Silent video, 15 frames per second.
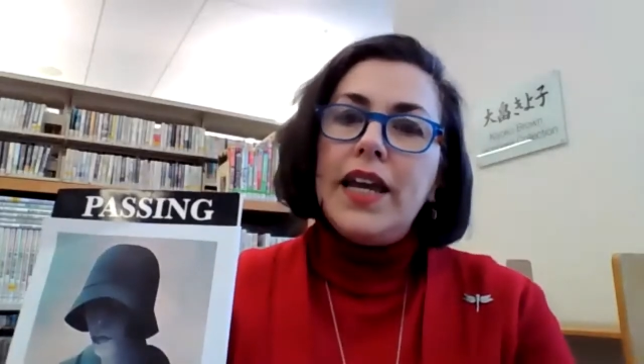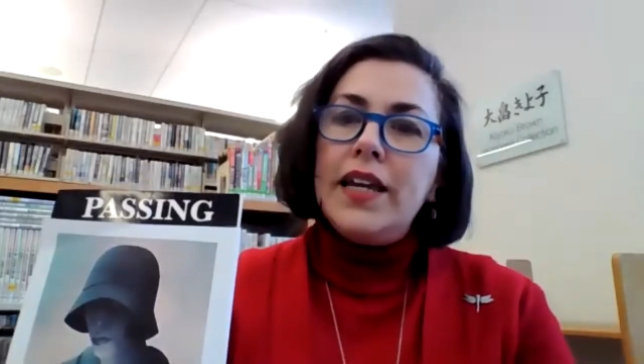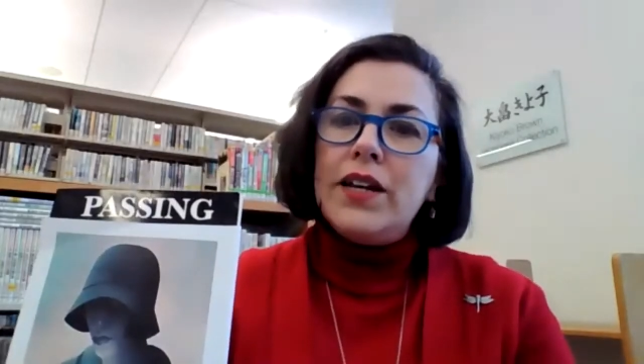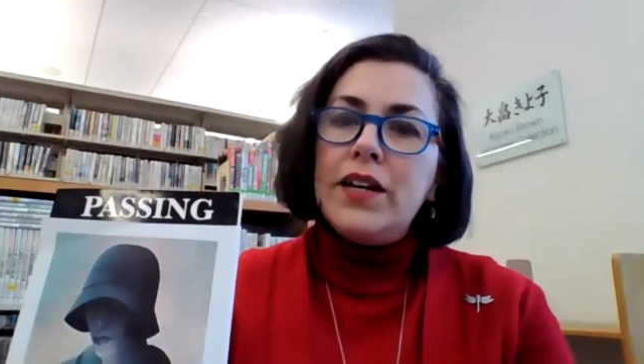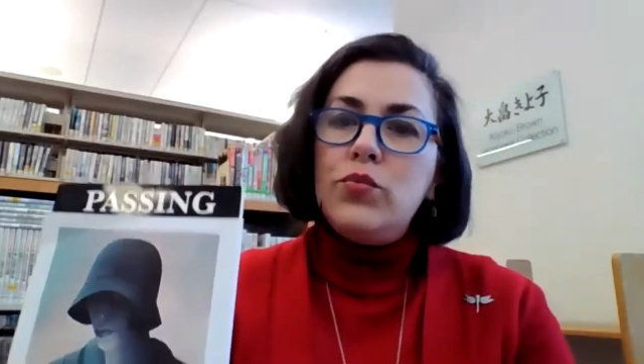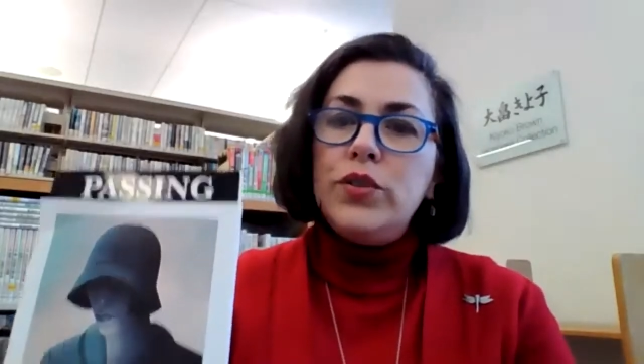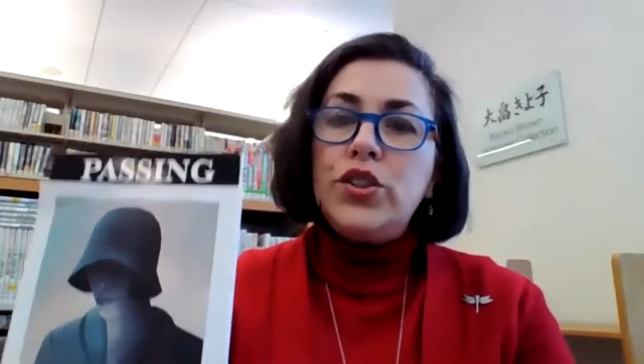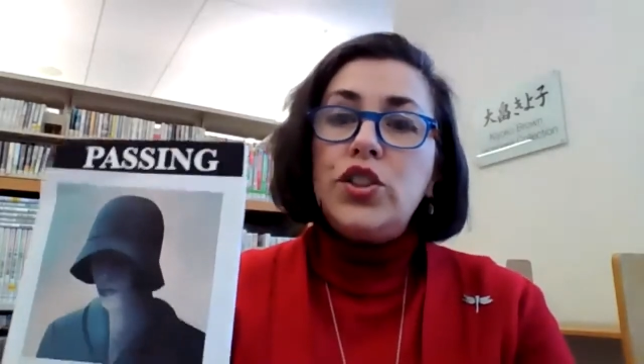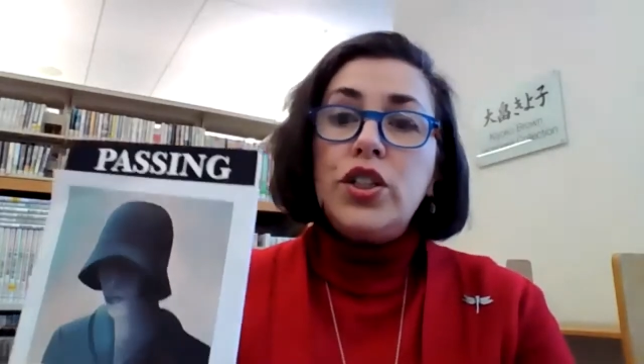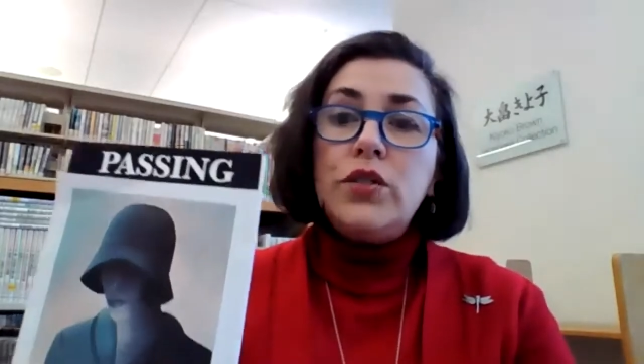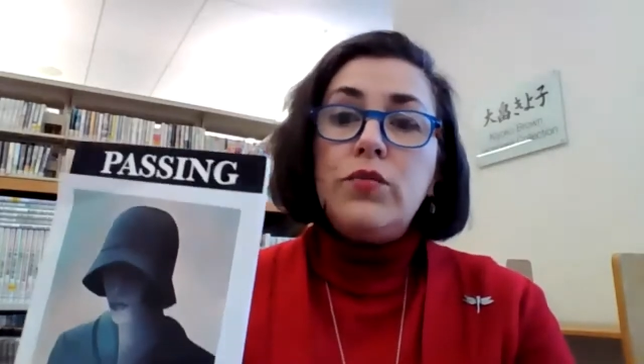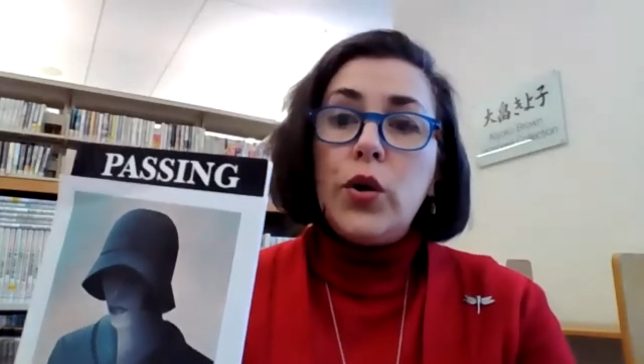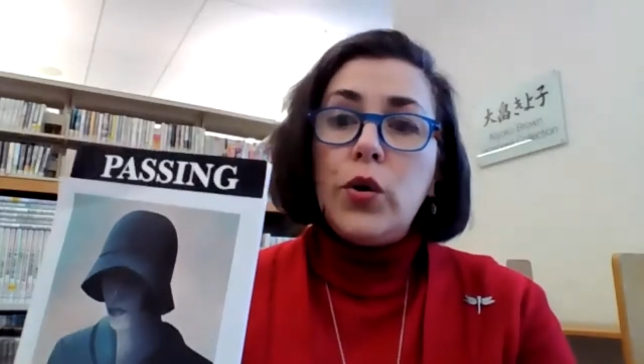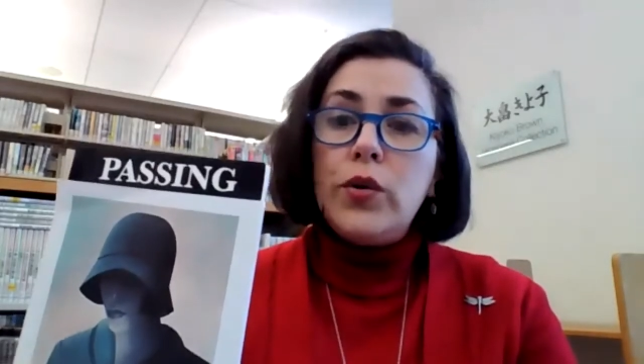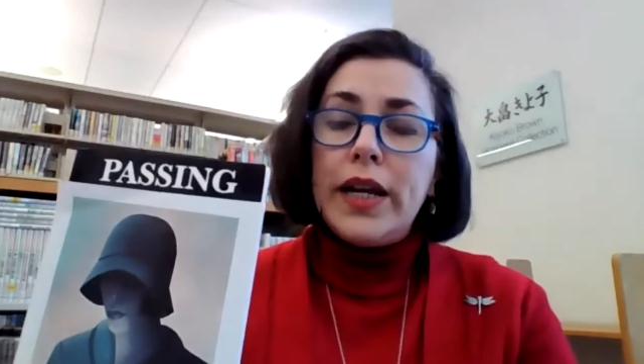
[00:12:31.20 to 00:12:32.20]
which she
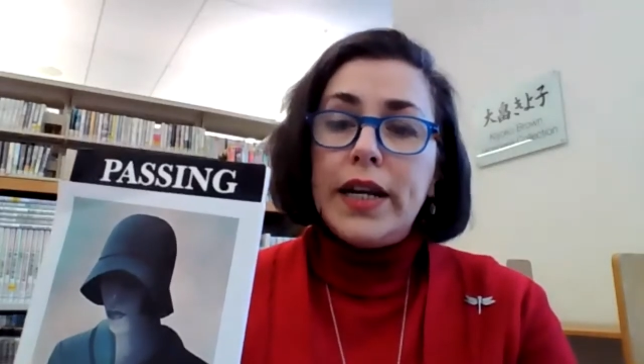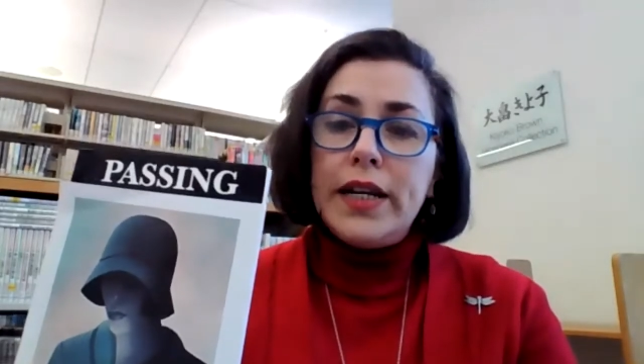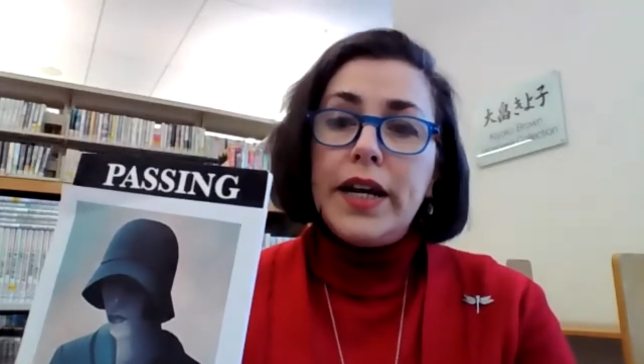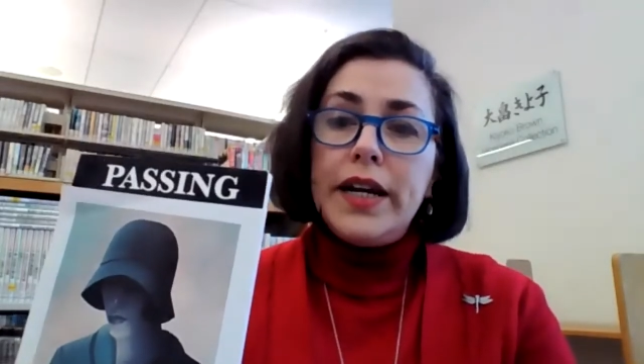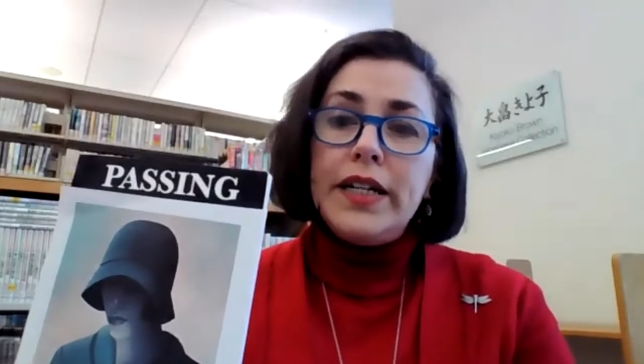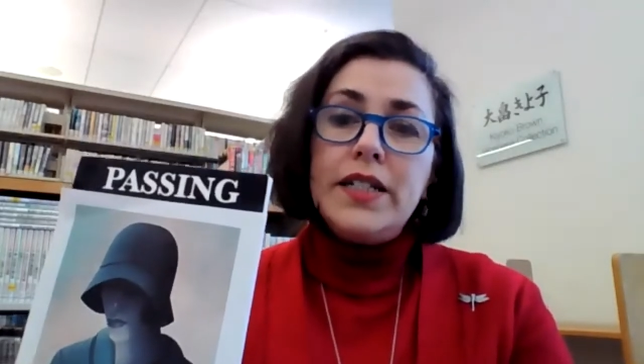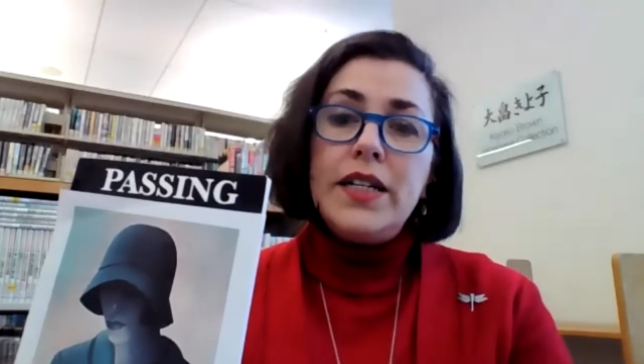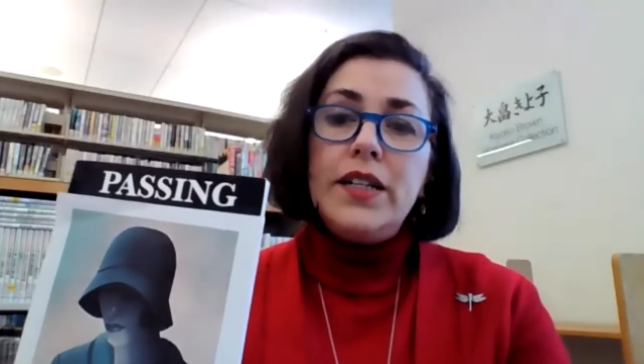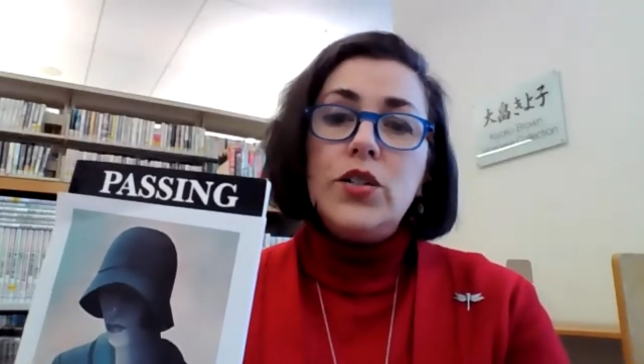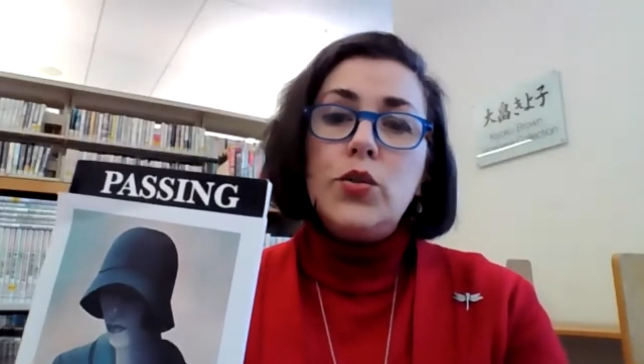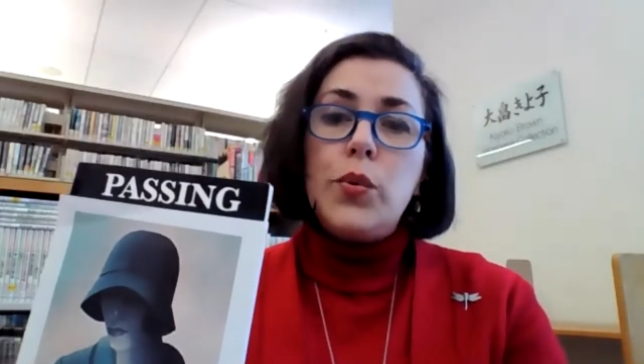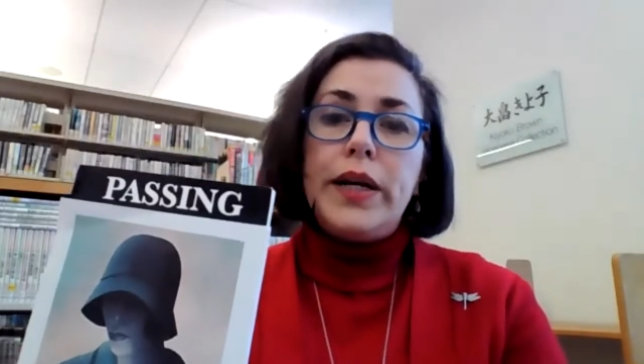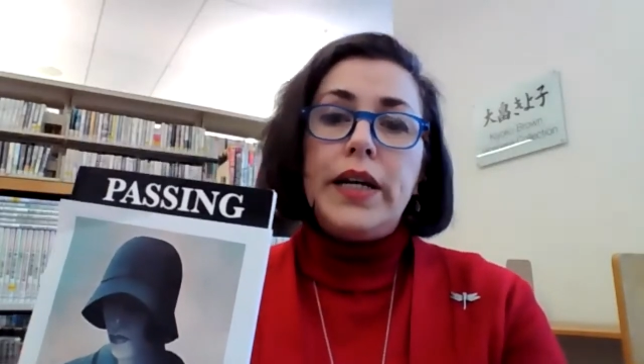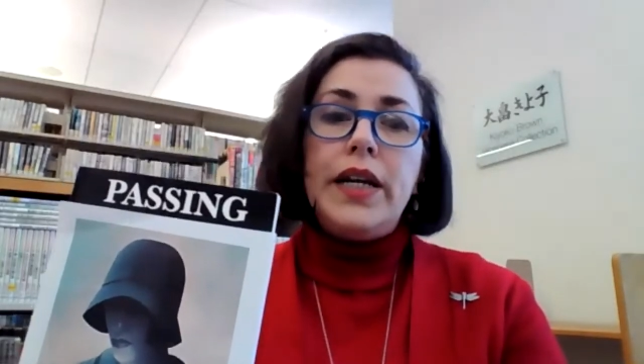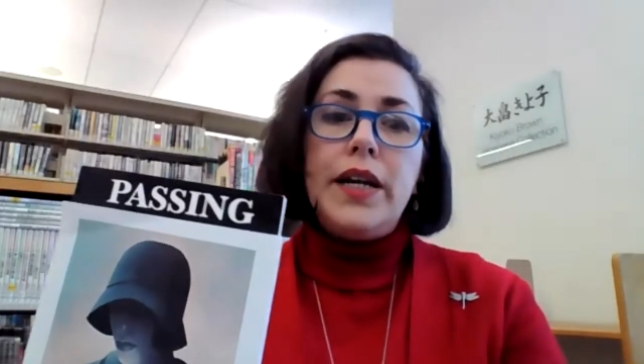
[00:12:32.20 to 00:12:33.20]
wrote in
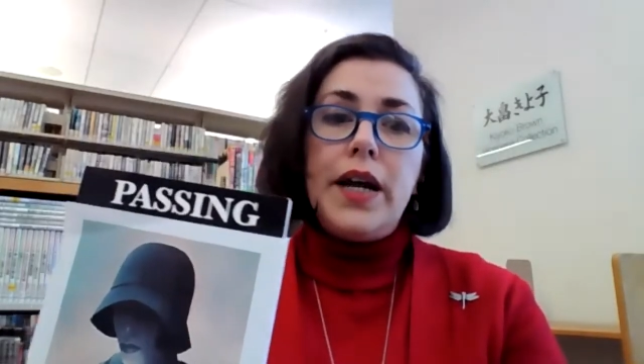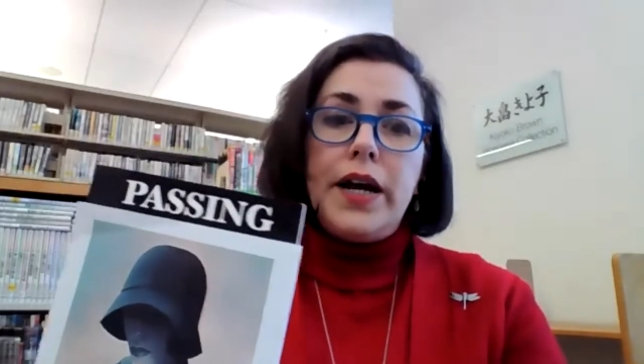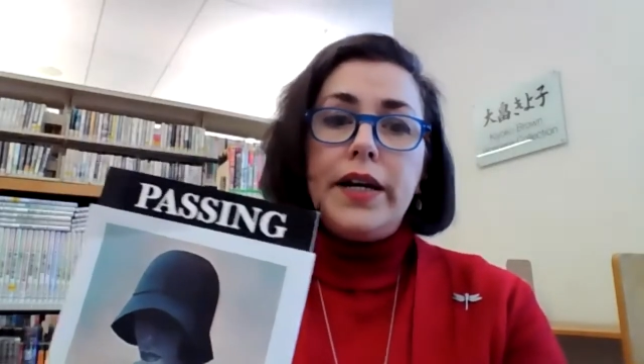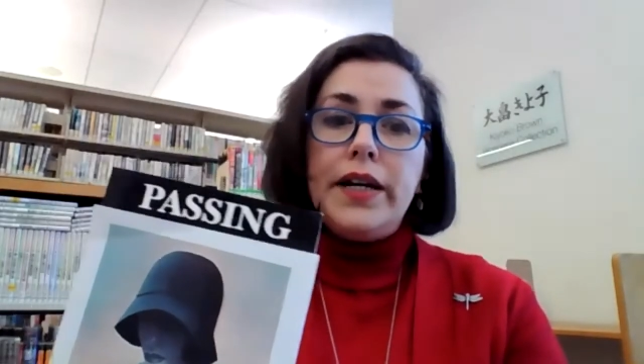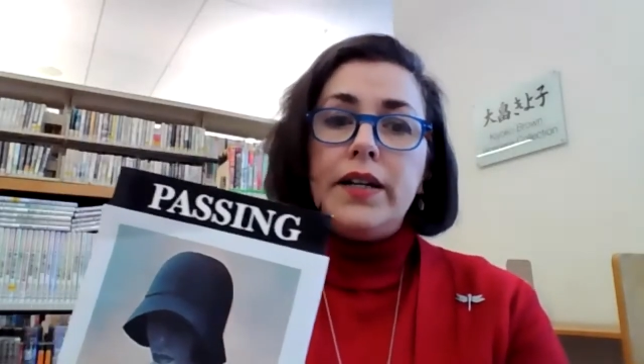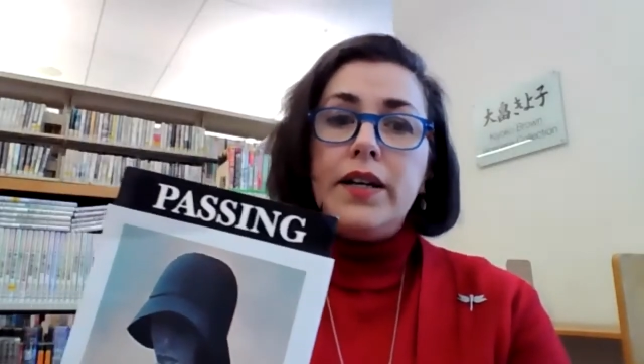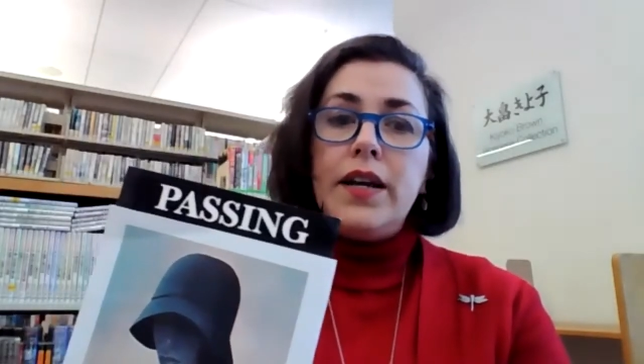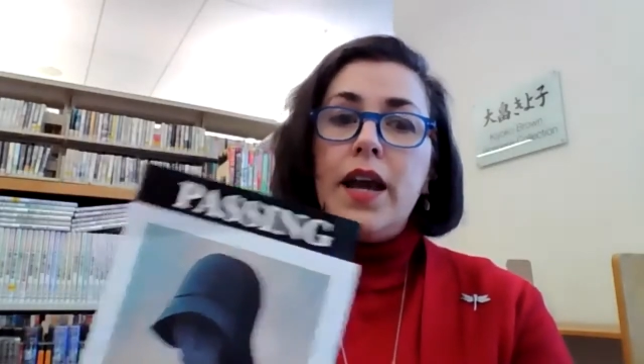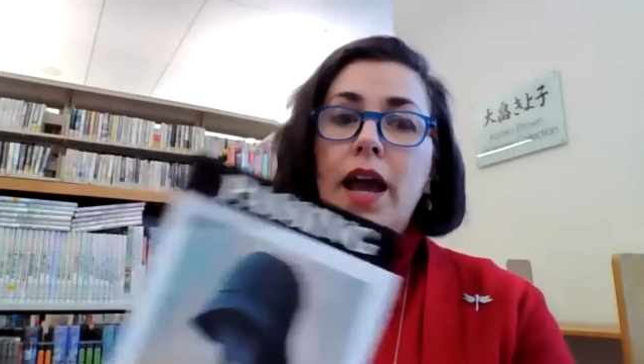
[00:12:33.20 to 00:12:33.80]
1929.